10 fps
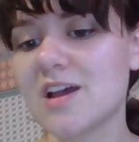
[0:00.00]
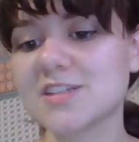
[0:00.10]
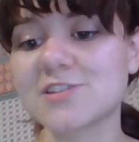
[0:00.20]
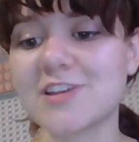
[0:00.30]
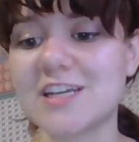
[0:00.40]

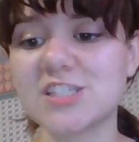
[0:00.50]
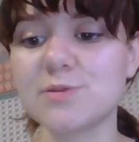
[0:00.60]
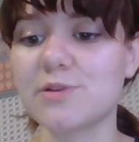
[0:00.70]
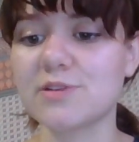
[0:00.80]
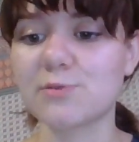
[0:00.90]
so that she
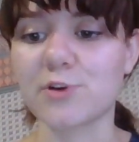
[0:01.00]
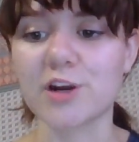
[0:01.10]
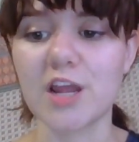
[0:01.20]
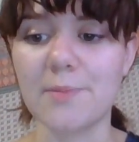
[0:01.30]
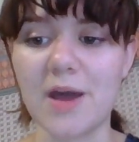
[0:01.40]
won't
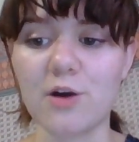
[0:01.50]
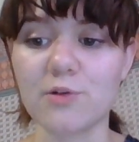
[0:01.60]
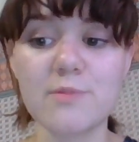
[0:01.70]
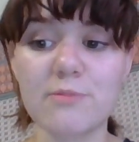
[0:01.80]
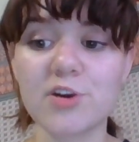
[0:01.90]
worry about
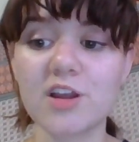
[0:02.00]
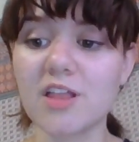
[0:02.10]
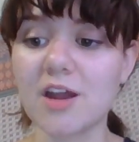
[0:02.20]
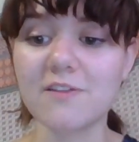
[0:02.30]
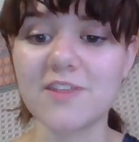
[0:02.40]
remembering a
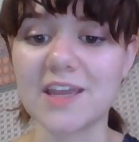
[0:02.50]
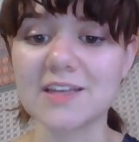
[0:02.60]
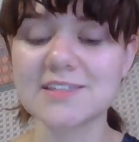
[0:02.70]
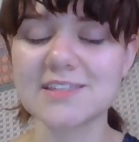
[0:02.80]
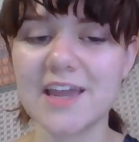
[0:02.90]
lot of things,